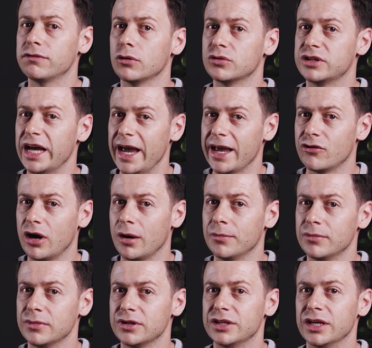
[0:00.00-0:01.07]
flow diagram
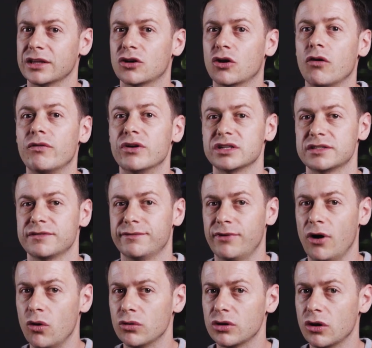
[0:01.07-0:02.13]
that covers
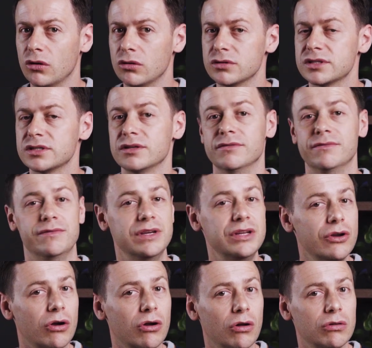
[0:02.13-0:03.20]
phone calls,
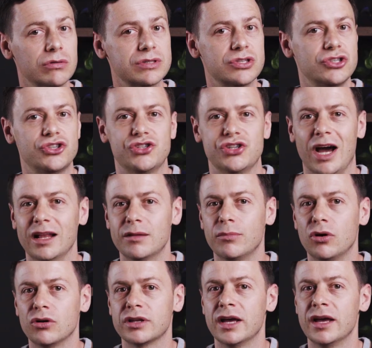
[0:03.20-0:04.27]
video calls,
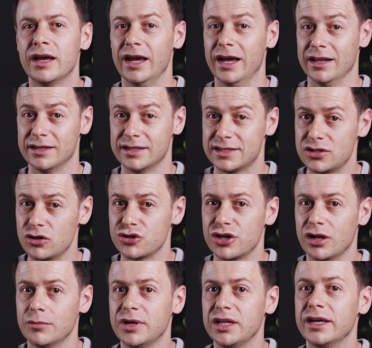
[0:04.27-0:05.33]
chatbot, and
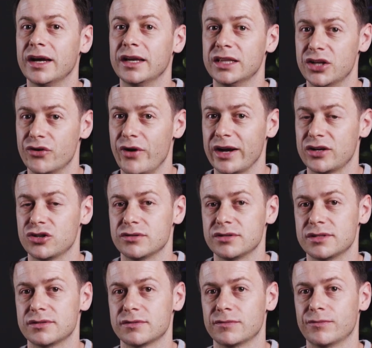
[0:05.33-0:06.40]
social media
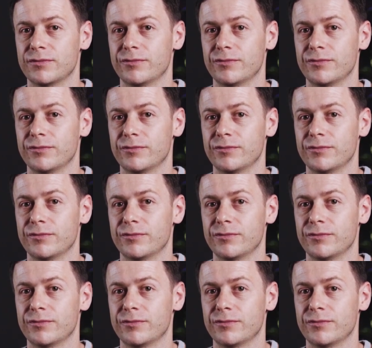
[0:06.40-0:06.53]
interactions.